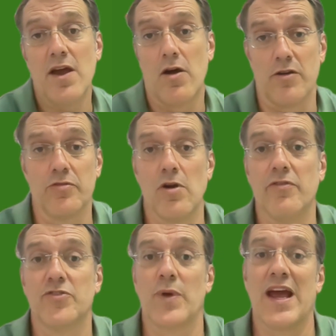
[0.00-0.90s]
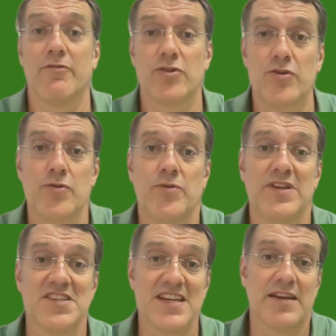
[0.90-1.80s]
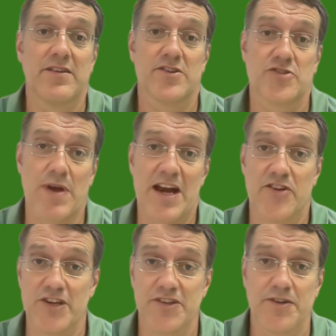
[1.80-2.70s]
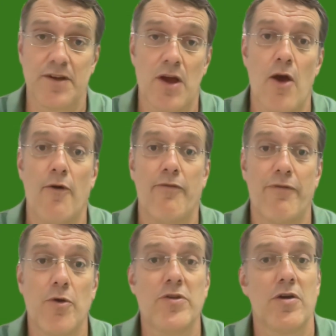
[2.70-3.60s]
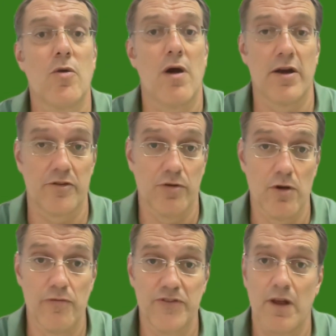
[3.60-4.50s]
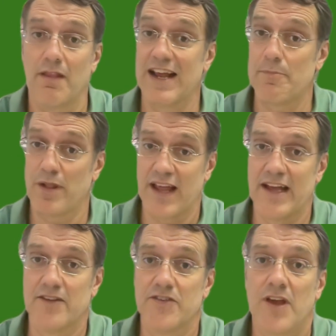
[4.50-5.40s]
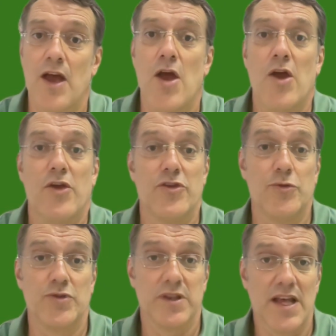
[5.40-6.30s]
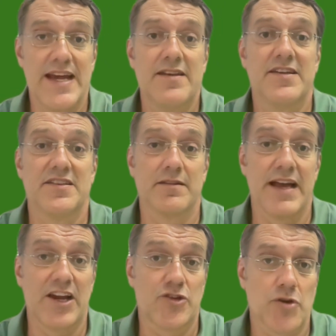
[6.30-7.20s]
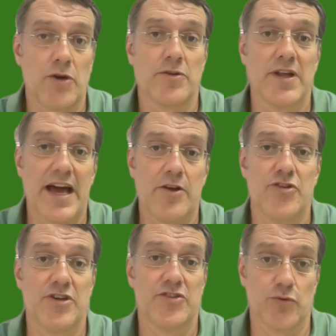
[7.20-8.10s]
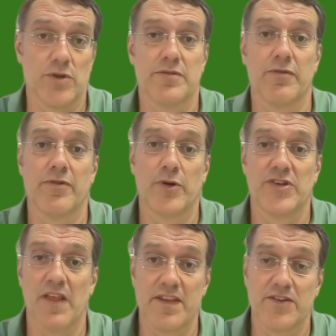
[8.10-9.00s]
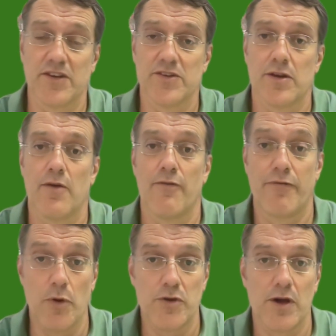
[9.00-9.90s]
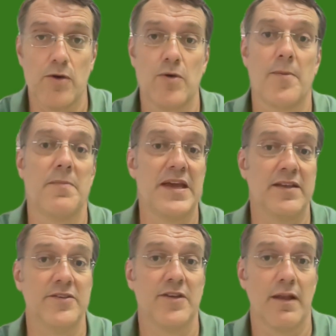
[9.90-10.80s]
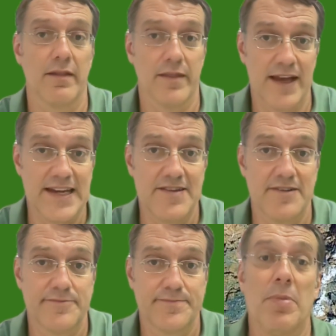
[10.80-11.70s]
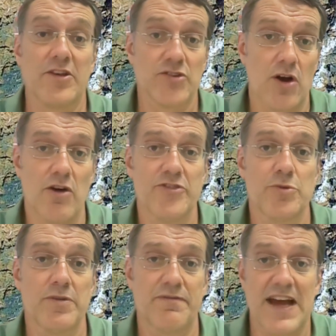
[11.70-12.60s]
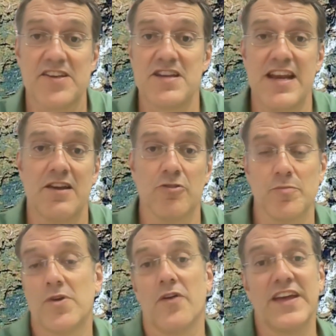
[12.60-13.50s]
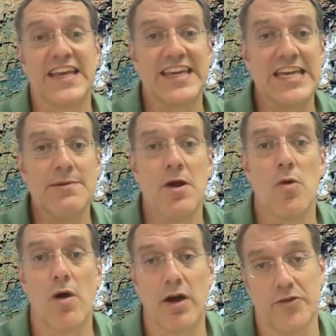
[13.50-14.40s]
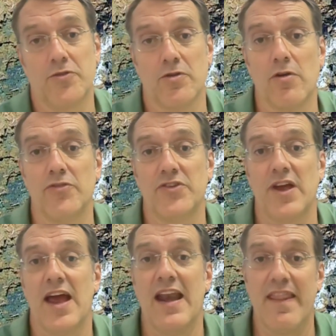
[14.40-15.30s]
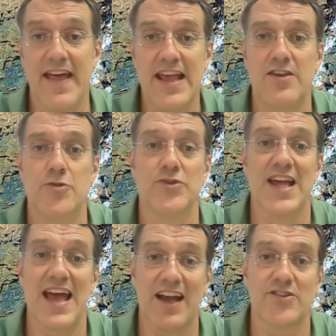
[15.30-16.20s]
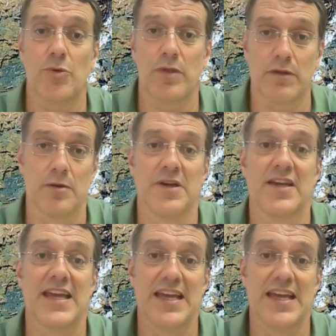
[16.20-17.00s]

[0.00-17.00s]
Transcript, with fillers: the autotrophs, we have two distinct strategies. Photoautotrophs, like plants, use light as their external energy source for photosynthesis. Photo means light. But there's also a fascinating group called the chemoautotrophs, and they use exothermic